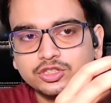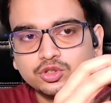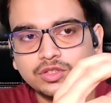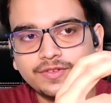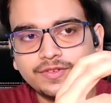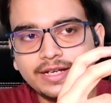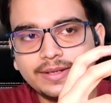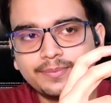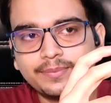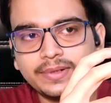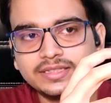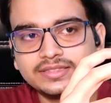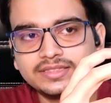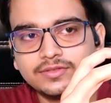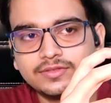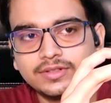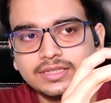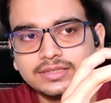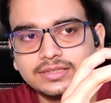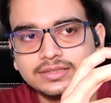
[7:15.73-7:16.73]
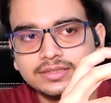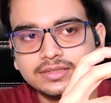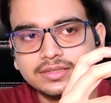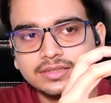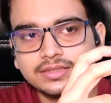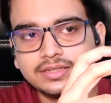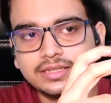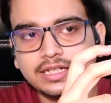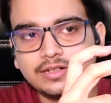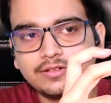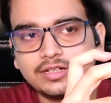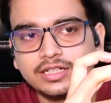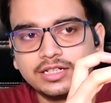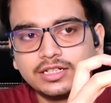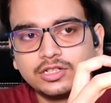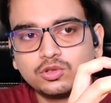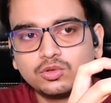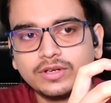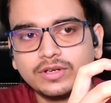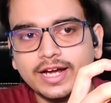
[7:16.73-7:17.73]
So if I press it once, it will
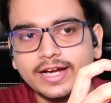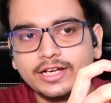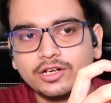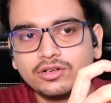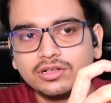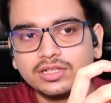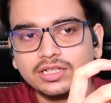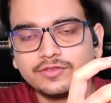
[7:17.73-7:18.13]
turn to cardinal.